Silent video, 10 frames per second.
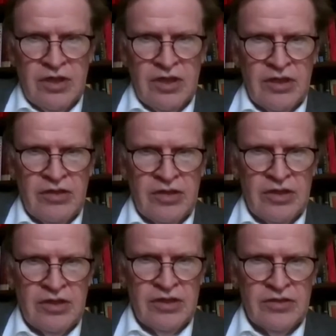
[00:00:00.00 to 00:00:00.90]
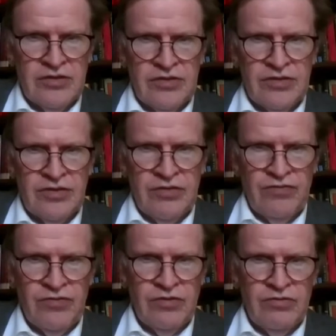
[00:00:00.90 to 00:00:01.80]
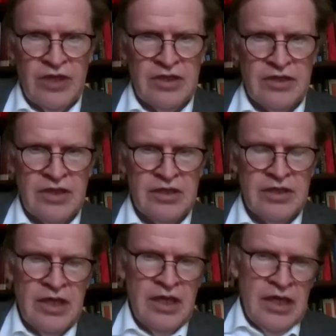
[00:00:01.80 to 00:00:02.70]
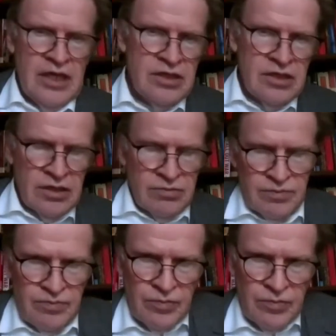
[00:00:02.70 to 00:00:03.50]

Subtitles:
than it does for the United States. And indeed,